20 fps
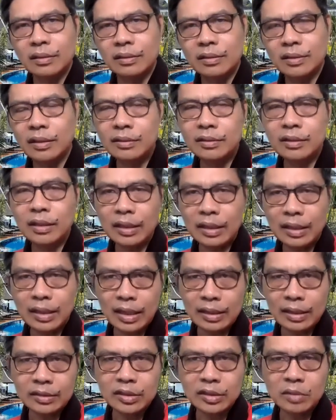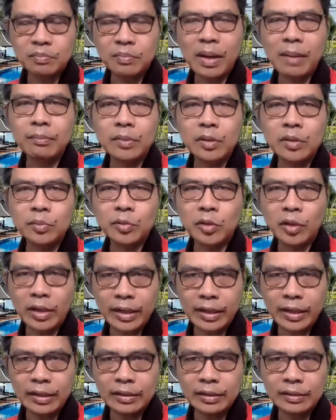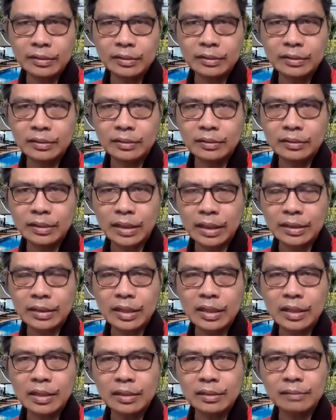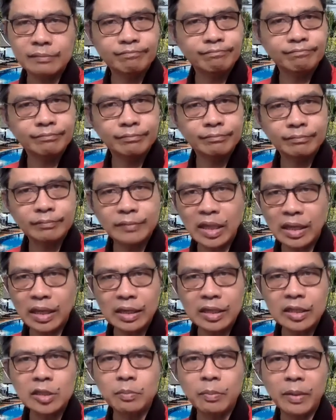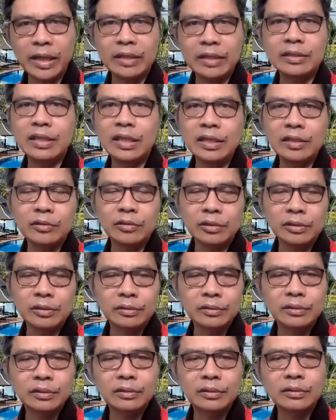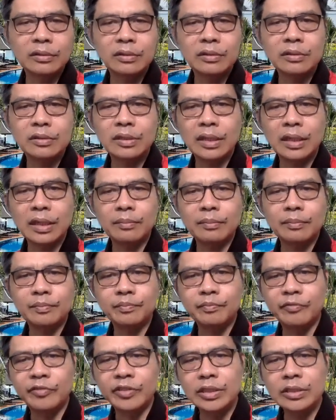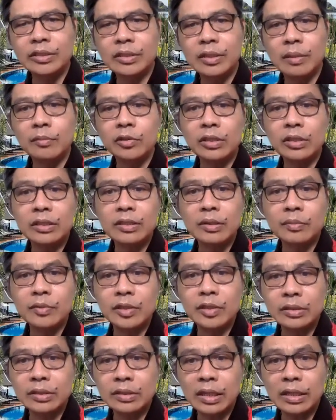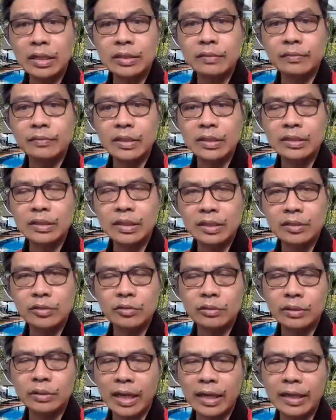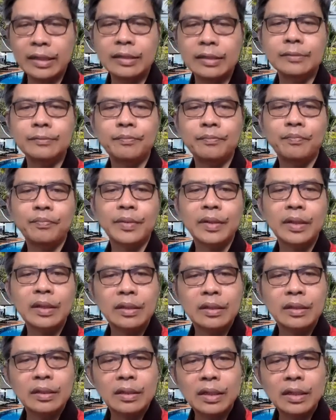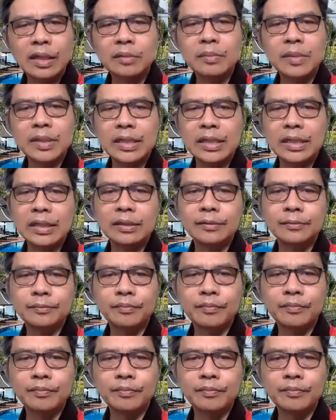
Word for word: Certainly not. Si Pablo po ay nag-i-explain dito sa First Timothy chapter 6, verse 6 to 9. Let me read.